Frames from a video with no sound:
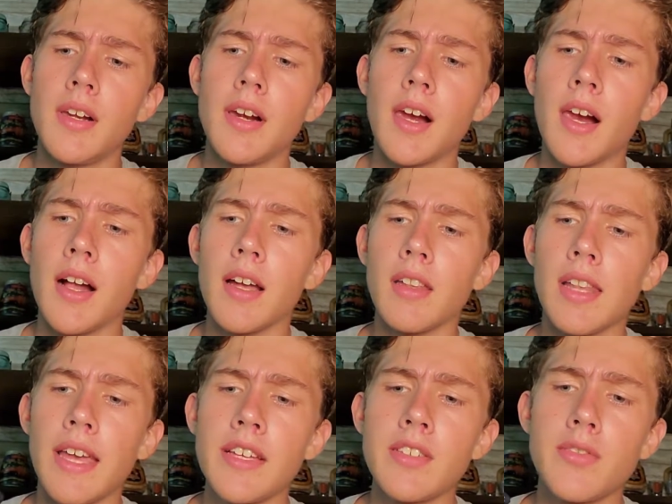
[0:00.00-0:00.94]
Uh,
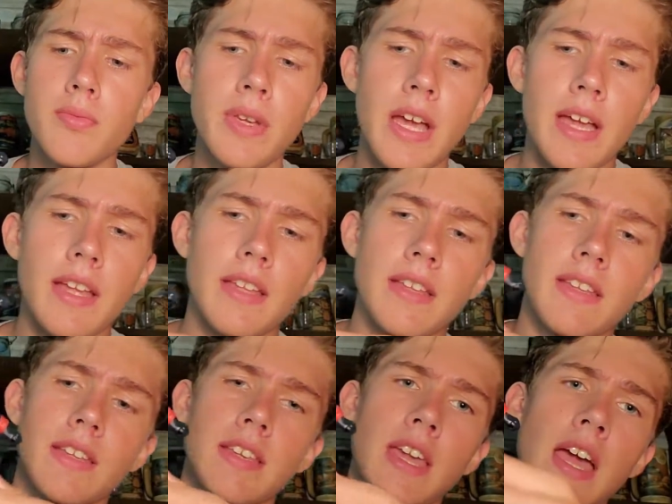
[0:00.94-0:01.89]
legs, we got
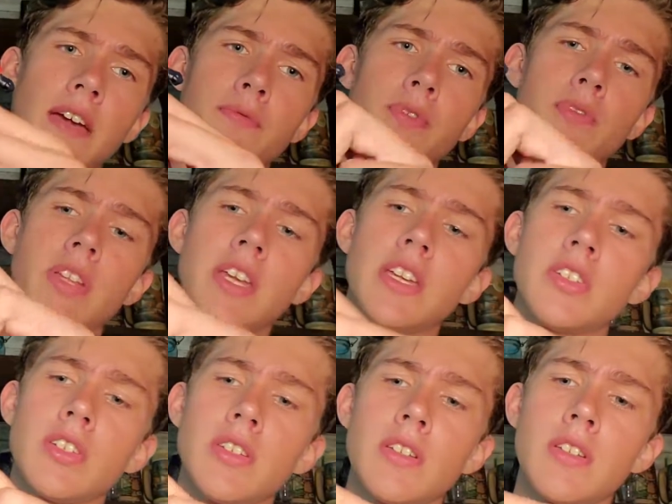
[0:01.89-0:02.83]
calf
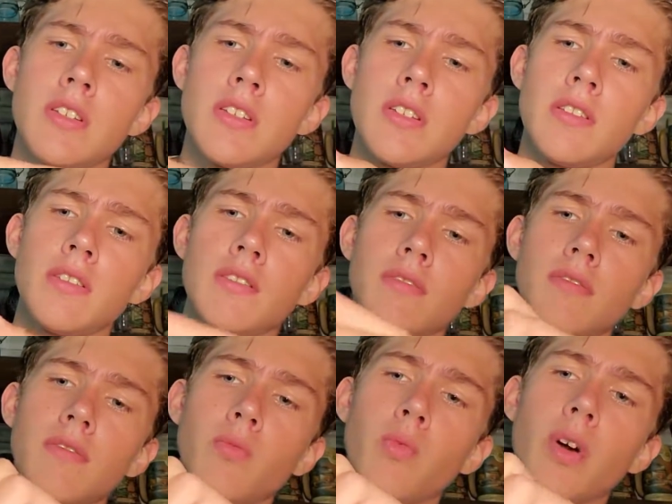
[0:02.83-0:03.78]

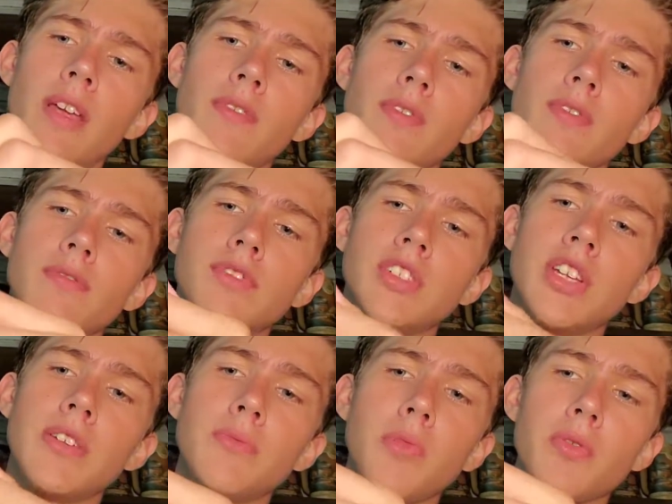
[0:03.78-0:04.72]
rotation, whatever,
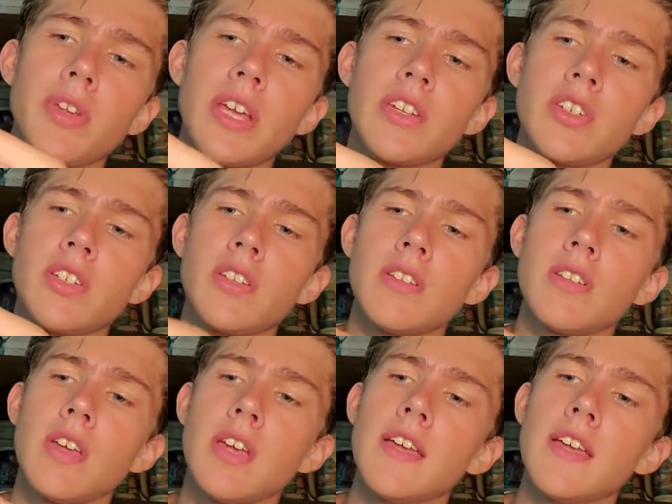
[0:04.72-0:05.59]
shin rotation,